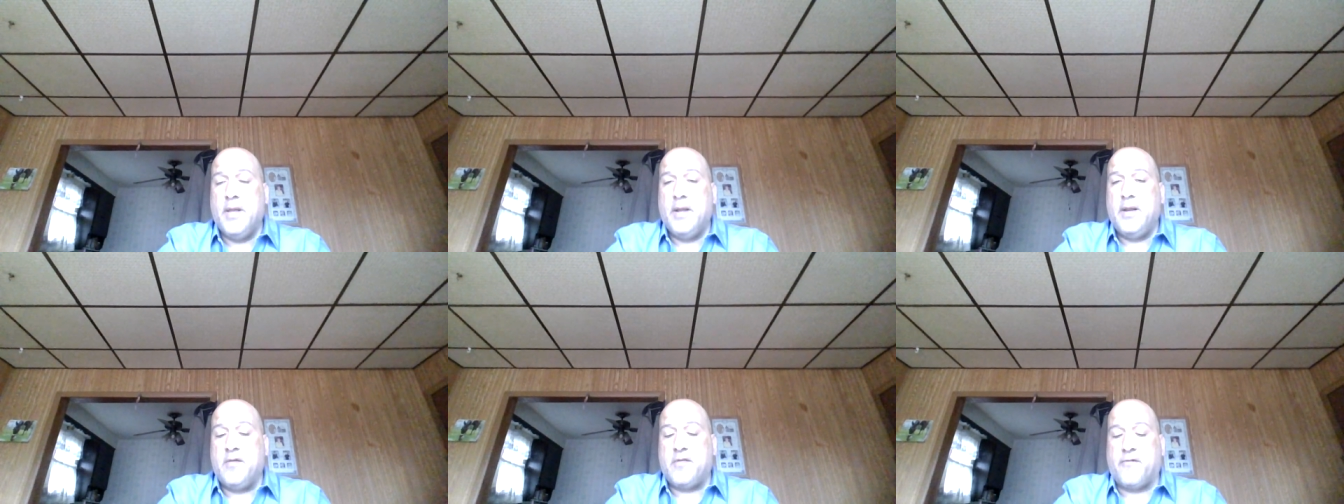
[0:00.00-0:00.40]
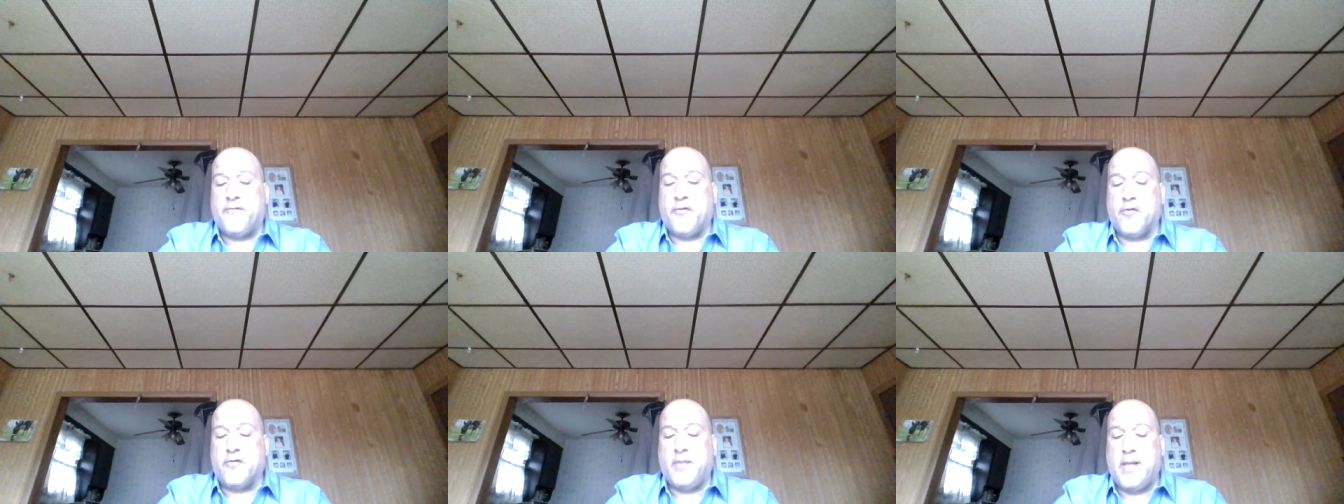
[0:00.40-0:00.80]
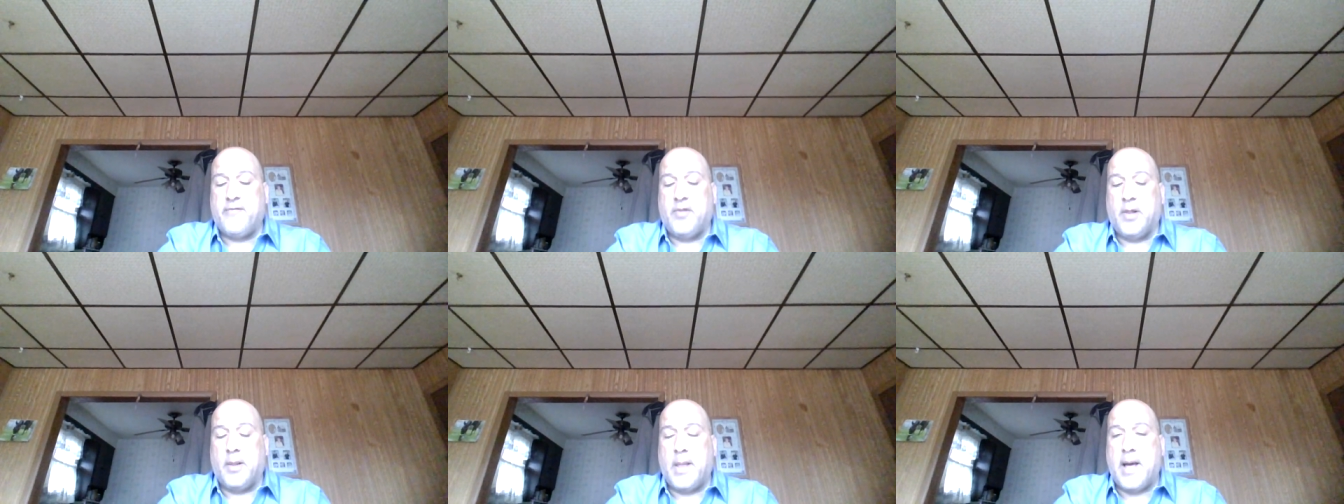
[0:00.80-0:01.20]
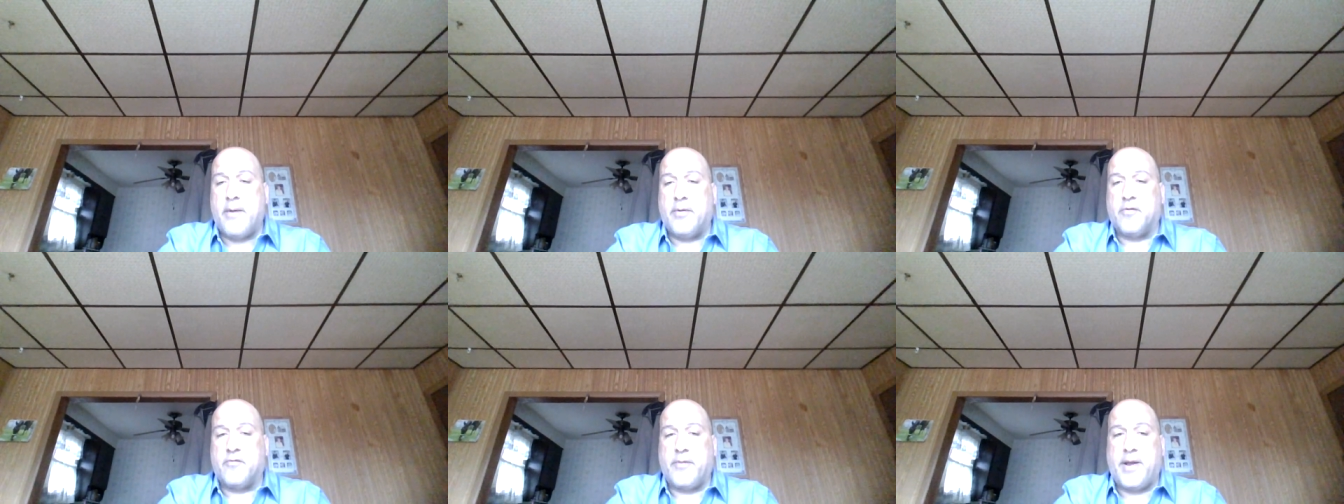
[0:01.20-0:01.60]
It is a first level
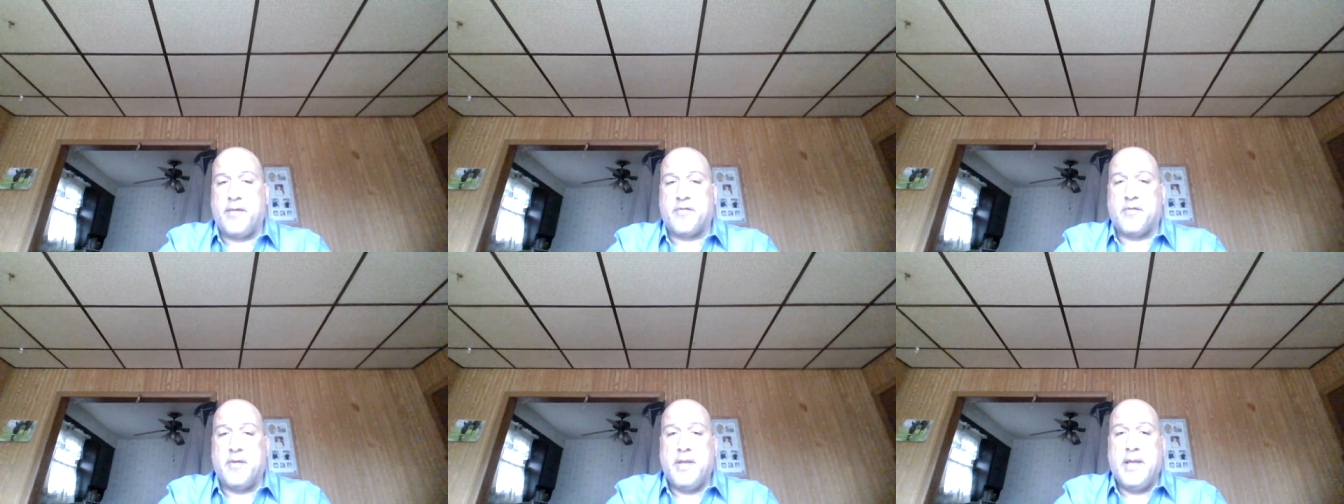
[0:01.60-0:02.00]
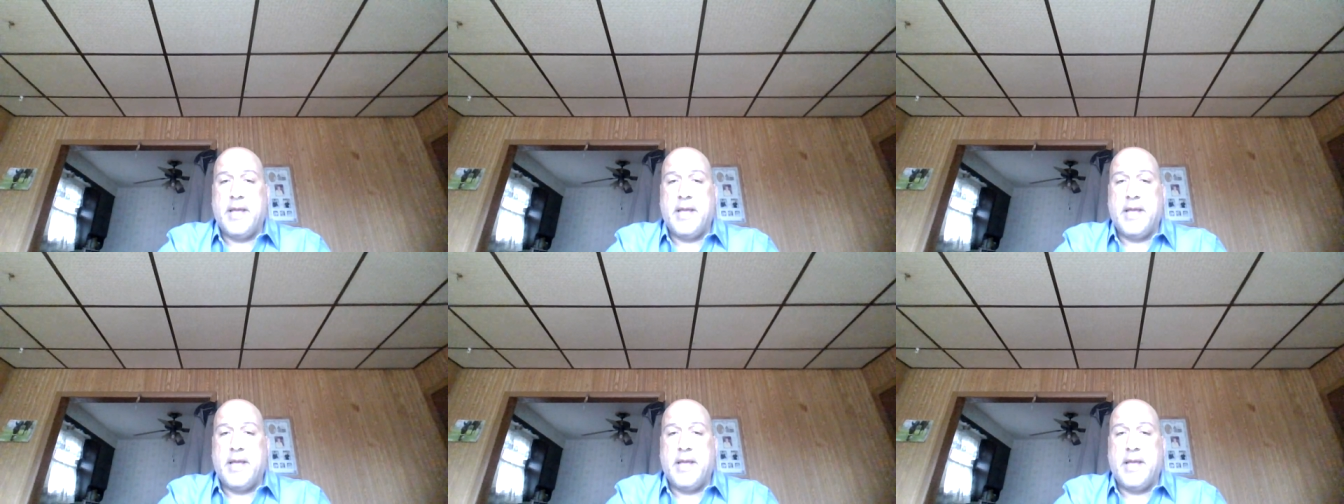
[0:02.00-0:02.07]
allowance race.